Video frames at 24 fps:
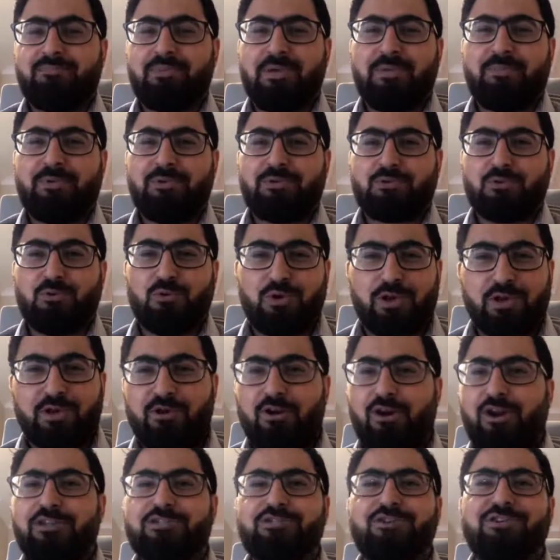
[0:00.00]
people who
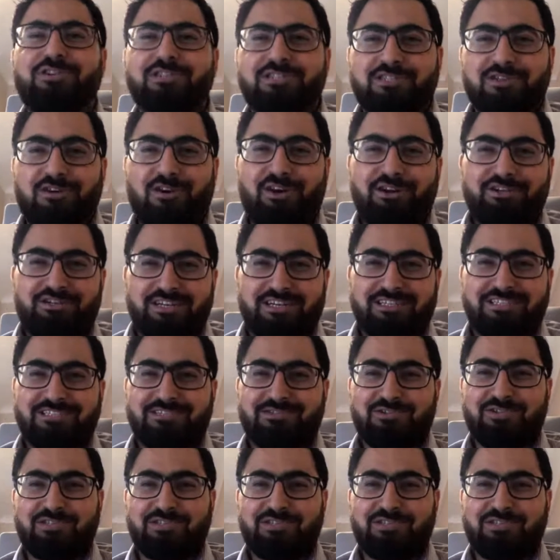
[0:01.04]
encourage or discourage us.